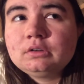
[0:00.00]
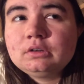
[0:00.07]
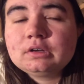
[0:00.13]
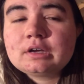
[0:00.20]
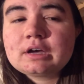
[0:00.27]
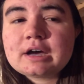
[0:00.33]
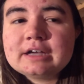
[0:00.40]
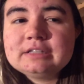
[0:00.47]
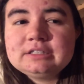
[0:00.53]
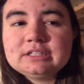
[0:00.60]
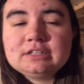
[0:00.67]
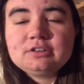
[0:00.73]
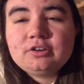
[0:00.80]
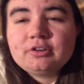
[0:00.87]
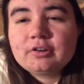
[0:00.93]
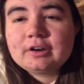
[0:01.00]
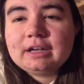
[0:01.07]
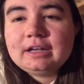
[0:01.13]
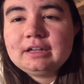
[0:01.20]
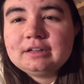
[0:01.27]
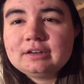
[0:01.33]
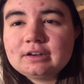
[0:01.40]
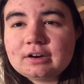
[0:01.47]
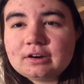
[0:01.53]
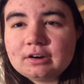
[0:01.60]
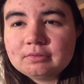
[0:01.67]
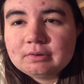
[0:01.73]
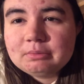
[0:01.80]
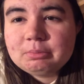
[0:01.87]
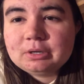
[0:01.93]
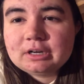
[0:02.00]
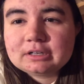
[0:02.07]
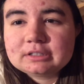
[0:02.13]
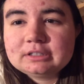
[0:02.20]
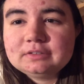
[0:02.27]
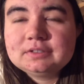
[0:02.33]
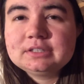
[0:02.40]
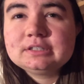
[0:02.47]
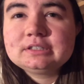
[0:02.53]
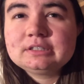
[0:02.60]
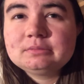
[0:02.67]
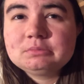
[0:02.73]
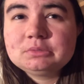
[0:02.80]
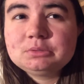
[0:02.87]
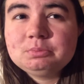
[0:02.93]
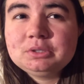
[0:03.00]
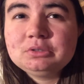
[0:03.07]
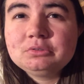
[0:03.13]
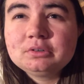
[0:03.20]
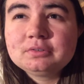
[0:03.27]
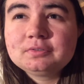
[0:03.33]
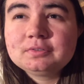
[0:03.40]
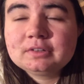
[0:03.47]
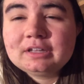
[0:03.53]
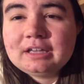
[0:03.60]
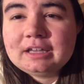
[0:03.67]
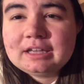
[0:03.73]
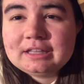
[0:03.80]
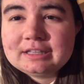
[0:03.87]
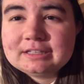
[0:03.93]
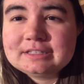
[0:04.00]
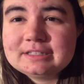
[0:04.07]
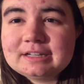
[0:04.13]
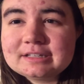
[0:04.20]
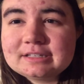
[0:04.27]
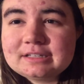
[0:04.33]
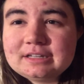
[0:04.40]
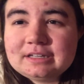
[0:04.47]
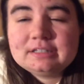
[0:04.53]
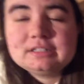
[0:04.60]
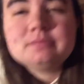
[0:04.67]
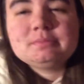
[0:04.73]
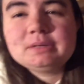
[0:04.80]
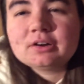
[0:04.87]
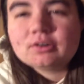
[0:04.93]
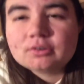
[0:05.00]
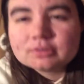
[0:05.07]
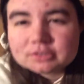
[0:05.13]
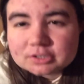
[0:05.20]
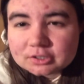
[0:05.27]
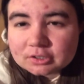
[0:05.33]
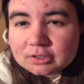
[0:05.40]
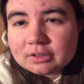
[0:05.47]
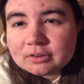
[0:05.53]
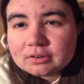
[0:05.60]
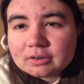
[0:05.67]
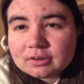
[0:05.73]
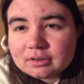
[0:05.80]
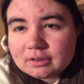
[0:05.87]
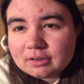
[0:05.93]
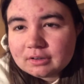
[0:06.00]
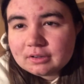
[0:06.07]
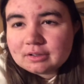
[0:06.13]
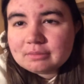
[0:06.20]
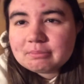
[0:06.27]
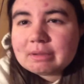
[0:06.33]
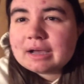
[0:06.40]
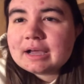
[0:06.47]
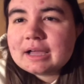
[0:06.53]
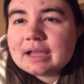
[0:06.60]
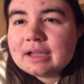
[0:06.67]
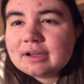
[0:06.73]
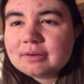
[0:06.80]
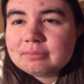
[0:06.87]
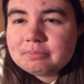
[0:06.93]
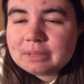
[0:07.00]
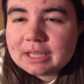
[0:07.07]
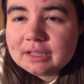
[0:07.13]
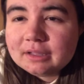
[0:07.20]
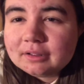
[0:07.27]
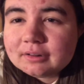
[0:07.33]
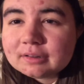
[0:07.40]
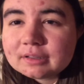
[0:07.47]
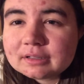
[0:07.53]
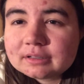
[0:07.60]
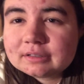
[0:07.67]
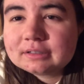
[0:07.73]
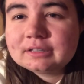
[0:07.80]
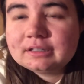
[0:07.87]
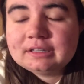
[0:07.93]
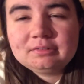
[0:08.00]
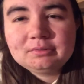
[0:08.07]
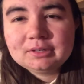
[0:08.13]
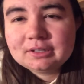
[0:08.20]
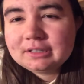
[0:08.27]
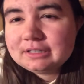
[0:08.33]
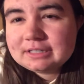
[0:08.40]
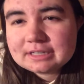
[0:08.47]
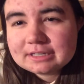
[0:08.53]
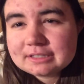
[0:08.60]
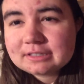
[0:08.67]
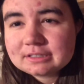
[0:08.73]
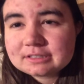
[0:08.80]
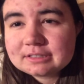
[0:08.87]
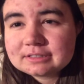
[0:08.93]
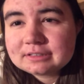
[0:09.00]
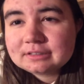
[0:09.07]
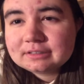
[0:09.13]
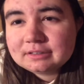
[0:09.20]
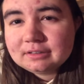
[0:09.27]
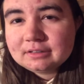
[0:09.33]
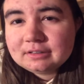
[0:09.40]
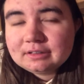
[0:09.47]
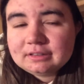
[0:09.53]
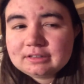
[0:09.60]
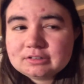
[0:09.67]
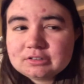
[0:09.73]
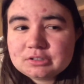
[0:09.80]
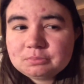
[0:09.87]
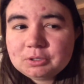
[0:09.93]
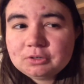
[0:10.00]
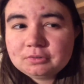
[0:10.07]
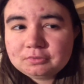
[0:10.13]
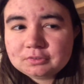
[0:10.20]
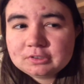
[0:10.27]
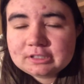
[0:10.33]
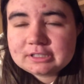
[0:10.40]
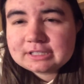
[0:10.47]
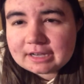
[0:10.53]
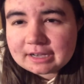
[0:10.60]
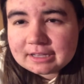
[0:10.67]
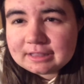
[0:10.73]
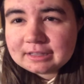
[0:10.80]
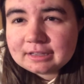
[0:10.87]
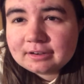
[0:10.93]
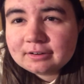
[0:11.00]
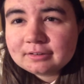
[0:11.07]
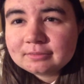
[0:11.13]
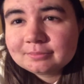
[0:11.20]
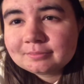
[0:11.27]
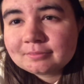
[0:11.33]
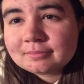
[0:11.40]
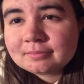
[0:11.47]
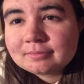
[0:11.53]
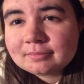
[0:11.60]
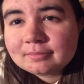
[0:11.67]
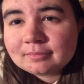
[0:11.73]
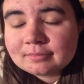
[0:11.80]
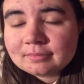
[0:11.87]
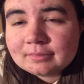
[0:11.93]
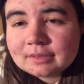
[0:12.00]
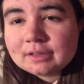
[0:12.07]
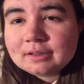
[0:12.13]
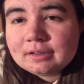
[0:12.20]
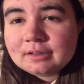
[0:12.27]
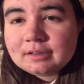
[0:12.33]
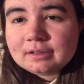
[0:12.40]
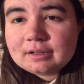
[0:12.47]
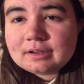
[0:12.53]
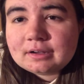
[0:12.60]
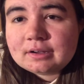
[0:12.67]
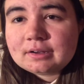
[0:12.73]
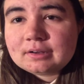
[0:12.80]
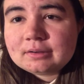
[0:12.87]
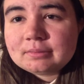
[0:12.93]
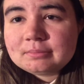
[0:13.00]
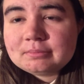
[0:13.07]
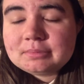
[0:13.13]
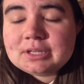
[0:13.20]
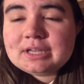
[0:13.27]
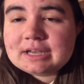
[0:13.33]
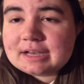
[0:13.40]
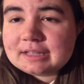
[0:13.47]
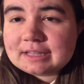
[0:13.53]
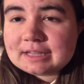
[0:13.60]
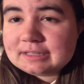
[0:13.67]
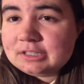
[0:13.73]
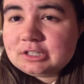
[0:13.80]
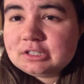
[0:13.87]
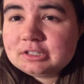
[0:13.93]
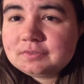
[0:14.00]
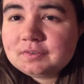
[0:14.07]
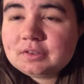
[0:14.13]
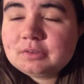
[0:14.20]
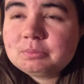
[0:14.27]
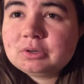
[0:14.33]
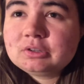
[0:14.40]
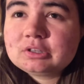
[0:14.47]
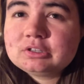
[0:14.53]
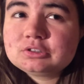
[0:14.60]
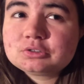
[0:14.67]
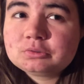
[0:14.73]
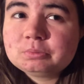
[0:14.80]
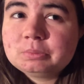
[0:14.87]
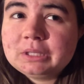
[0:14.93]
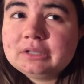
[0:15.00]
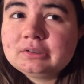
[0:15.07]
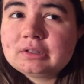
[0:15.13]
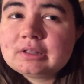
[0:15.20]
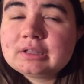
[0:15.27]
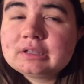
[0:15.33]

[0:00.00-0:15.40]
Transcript: God did create our reproductive systems beautifully, and this doesn't need to be altered by a pill. It really doesn't. There's a beautiful design there. But yeah, that's just for the birth control pill,